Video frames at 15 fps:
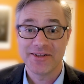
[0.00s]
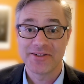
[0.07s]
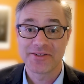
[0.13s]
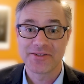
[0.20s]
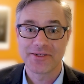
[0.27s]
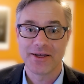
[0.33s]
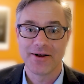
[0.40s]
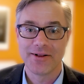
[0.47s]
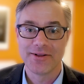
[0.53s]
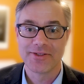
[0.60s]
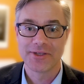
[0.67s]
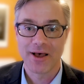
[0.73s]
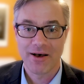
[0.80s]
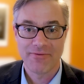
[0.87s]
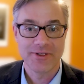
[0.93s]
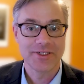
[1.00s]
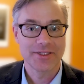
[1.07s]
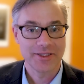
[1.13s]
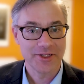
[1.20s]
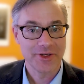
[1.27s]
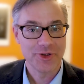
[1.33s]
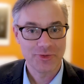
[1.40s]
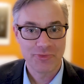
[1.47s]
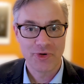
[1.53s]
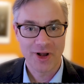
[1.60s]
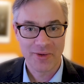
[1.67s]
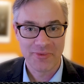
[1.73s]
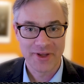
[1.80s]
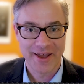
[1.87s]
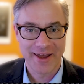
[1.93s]
to sell is obviously a good
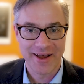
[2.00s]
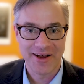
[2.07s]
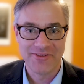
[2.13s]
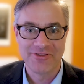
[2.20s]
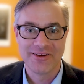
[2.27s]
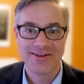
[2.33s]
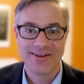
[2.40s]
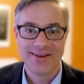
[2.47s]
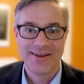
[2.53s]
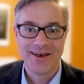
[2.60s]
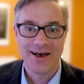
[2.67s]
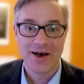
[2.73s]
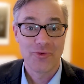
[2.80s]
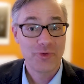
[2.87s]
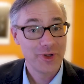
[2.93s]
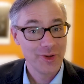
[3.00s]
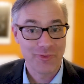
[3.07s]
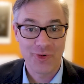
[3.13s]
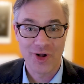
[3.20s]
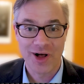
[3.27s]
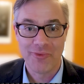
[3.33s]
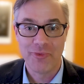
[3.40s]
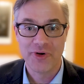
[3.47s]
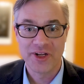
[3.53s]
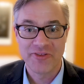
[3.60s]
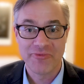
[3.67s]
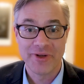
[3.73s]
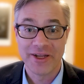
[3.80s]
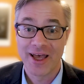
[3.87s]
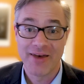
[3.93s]
problem to have. A real problem would have
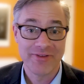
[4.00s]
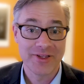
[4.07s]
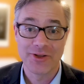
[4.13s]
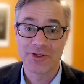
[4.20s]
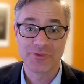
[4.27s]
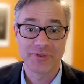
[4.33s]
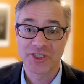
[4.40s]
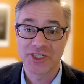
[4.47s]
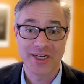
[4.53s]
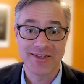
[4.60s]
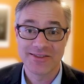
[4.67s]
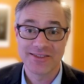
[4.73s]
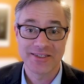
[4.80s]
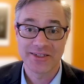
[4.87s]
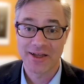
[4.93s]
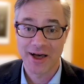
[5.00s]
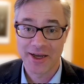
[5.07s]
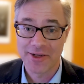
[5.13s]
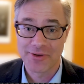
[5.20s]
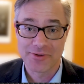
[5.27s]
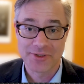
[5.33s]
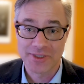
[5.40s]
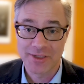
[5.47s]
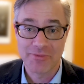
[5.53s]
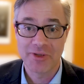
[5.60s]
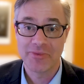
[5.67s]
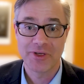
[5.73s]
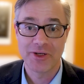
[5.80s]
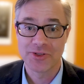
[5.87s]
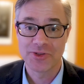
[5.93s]
been having those machines sit idle simply
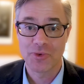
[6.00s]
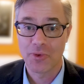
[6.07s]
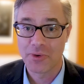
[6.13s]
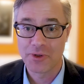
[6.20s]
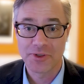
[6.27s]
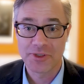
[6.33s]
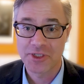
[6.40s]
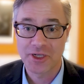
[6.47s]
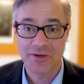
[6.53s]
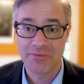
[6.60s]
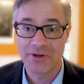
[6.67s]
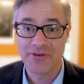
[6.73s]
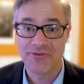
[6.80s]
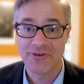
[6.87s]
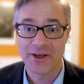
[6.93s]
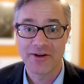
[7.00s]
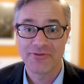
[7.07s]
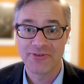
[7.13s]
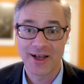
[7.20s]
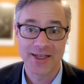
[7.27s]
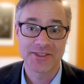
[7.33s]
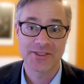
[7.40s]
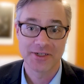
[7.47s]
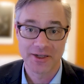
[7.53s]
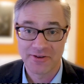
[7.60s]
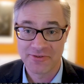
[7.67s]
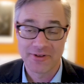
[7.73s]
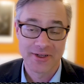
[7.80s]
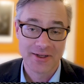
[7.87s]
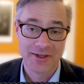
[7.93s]
because orders couldn't be fed fast enough.